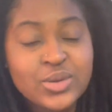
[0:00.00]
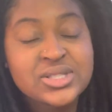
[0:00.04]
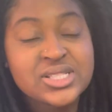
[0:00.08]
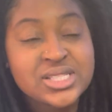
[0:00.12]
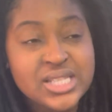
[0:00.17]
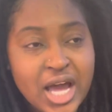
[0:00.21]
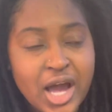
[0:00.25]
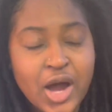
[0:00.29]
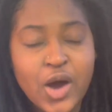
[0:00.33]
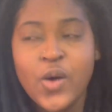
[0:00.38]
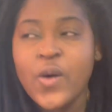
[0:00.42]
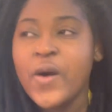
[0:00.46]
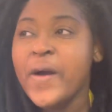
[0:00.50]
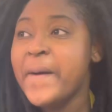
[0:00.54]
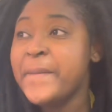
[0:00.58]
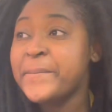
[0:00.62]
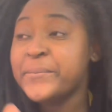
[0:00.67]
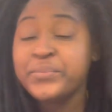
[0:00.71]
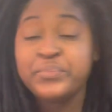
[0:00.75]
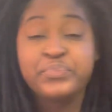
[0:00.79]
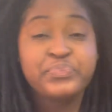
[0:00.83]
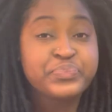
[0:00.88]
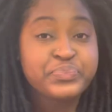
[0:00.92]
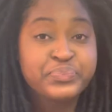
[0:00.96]
So,
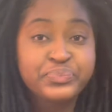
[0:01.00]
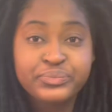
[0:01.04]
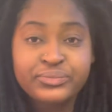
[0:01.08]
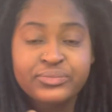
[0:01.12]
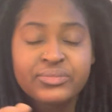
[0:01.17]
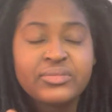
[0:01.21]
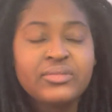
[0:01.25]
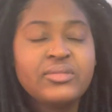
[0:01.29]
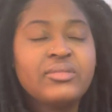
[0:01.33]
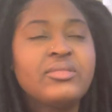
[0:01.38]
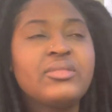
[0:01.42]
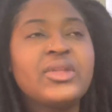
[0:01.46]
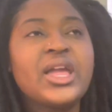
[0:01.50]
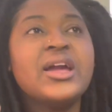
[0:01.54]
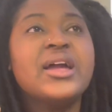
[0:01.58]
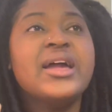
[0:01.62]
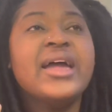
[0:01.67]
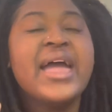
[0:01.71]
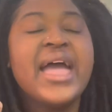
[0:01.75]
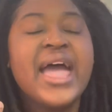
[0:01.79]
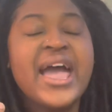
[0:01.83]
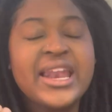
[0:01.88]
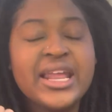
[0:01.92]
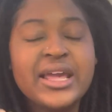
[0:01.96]

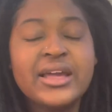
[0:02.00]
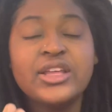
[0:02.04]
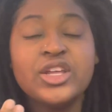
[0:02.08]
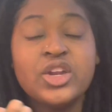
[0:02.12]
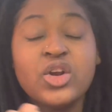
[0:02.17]
and